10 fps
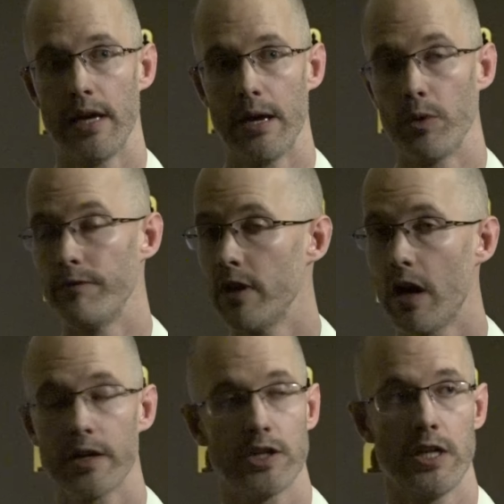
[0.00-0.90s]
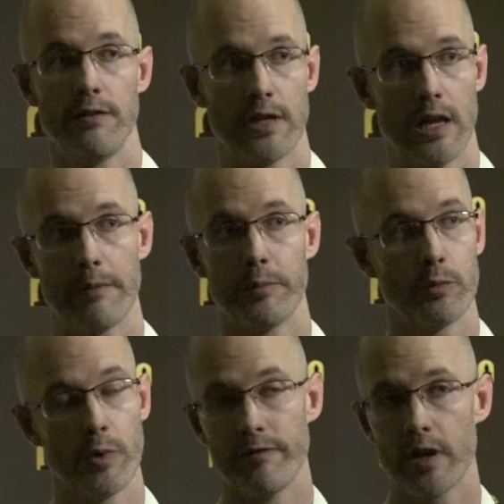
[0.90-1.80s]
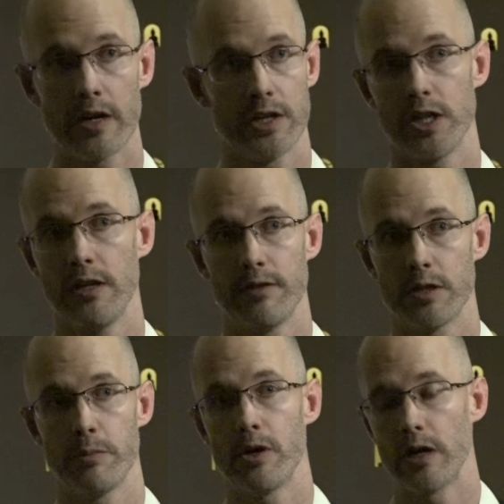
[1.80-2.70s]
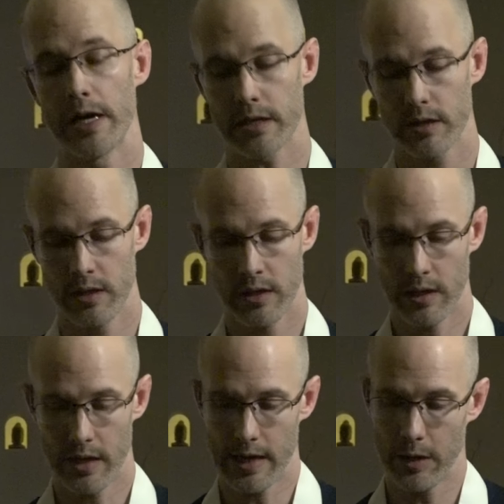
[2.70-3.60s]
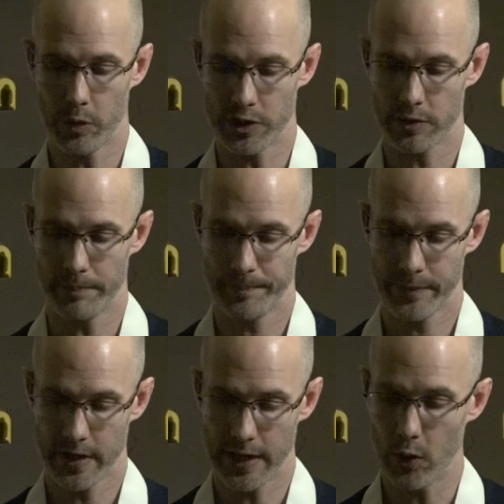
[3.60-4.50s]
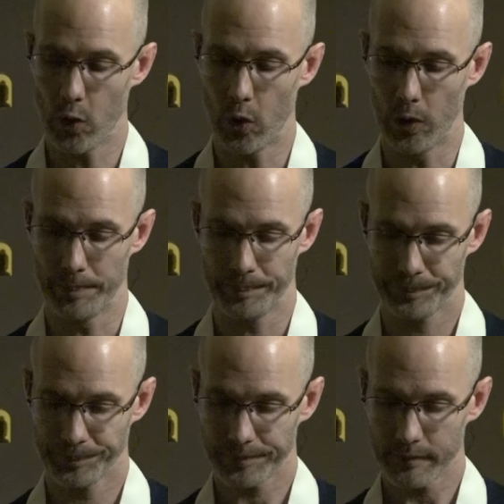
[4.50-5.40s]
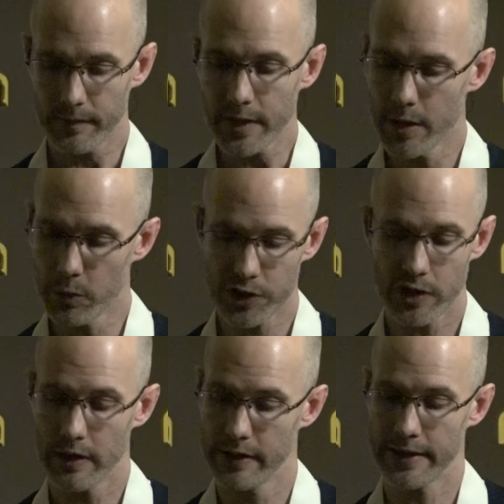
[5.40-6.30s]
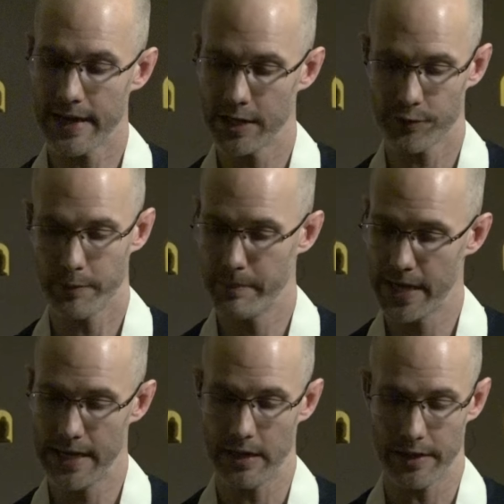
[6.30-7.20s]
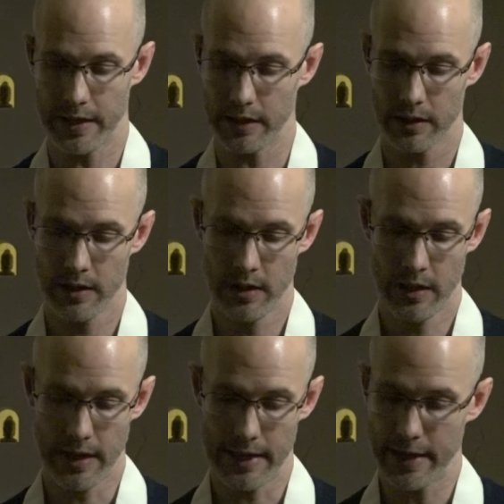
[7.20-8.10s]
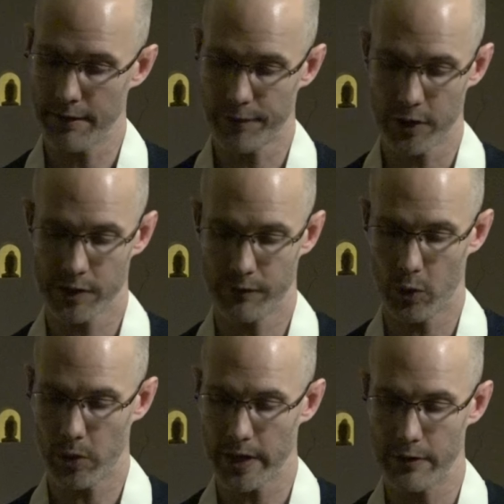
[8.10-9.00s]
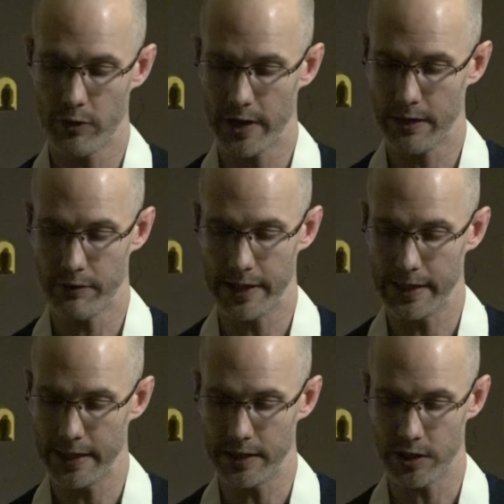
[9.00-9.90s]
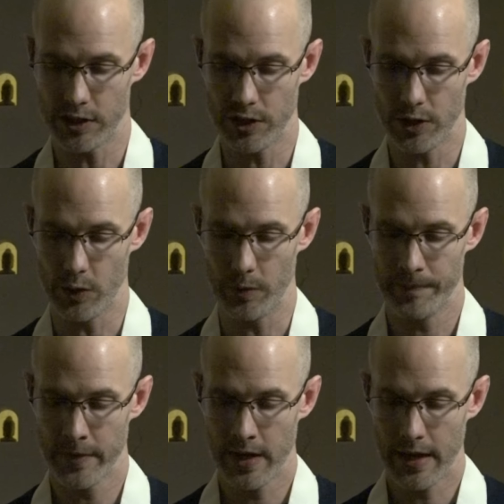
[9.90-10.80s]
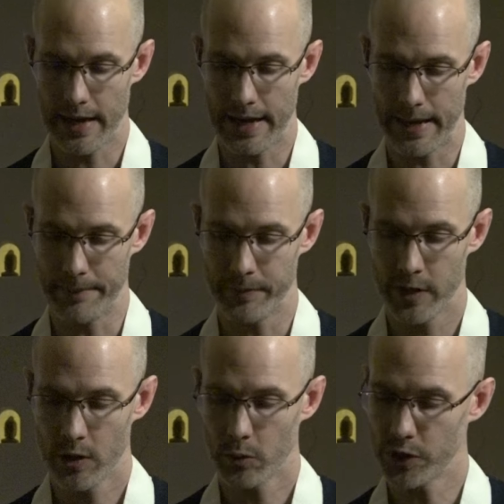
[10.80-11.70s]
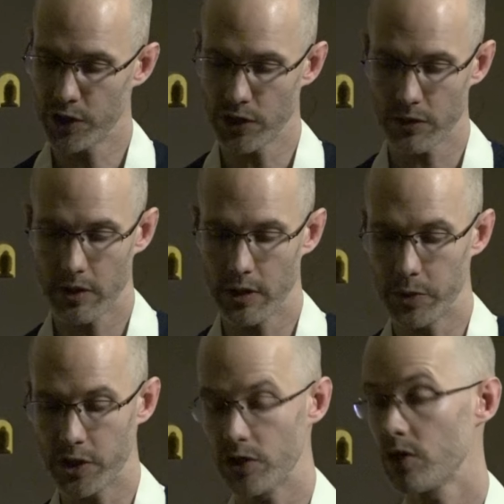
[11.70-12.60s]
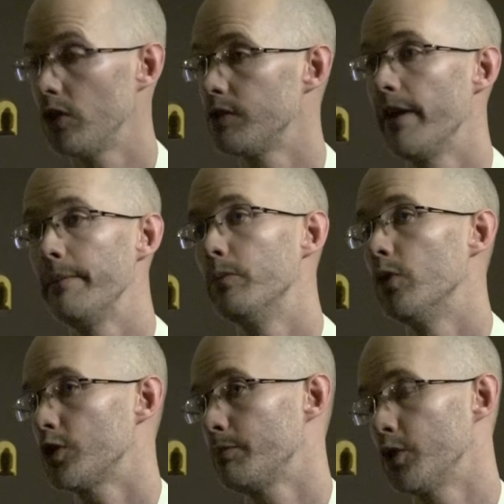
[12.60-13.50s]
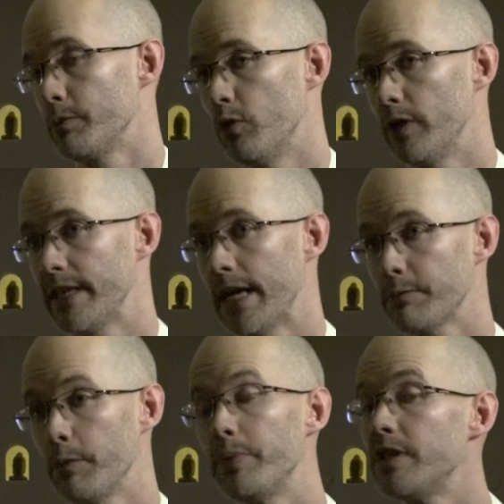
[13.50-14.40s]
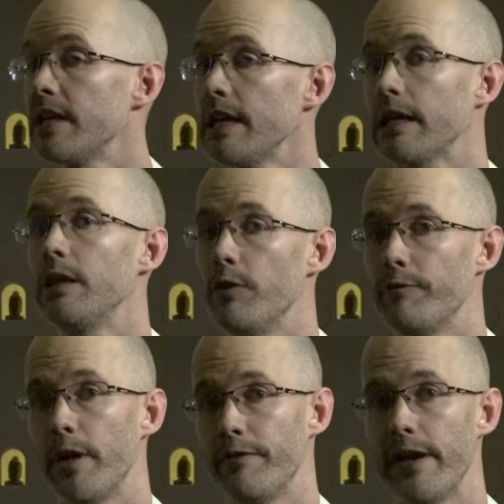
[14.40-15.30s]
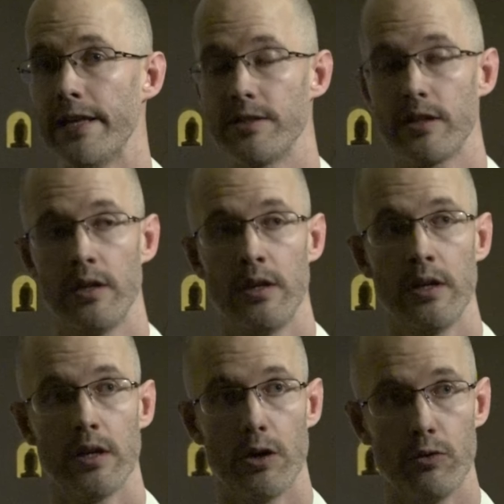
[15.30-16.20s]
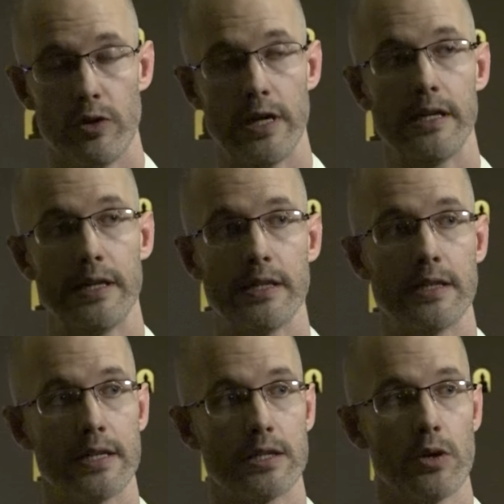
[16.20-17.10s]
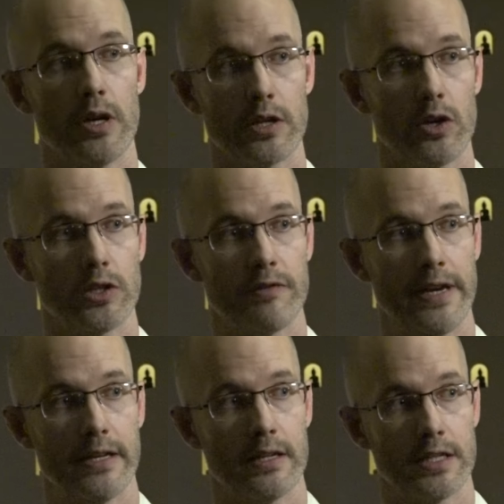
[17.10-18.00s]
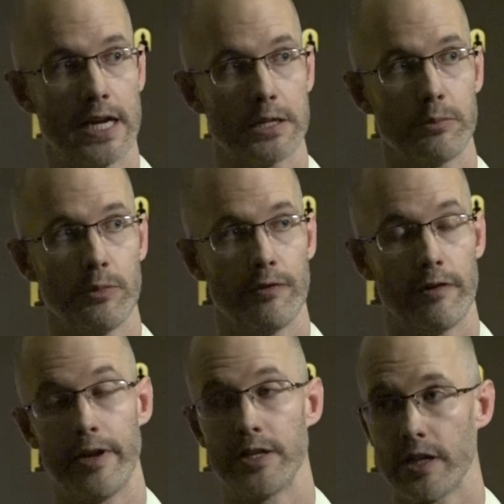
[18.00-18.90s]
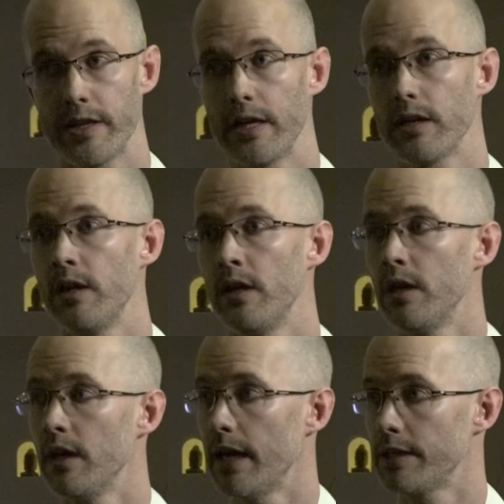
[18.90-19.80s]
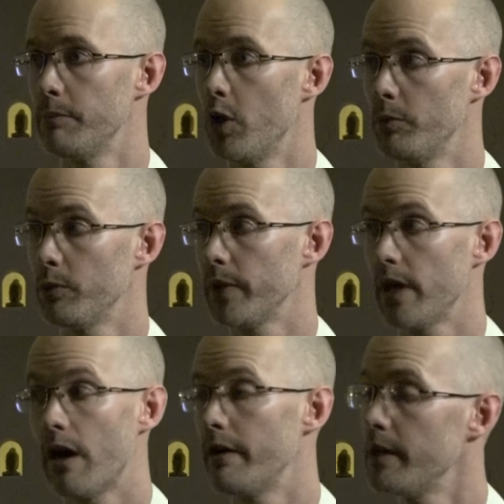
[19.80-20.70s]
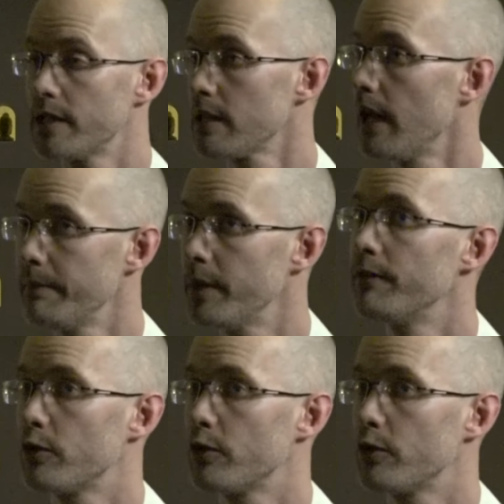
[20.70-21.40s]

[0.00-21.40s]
uh, we've not achieved enlightenment, we've not achieved this mirror like uh, wisdom at all. It was certainly the case for me, I think, uh, that first of all, what I really, really needed to do um, was just it was just cultivate much, much more attachment, particularly with my friends. I really needed to, uh, cultivate an attachment with our friends. I think at the moment we are in a slight bit of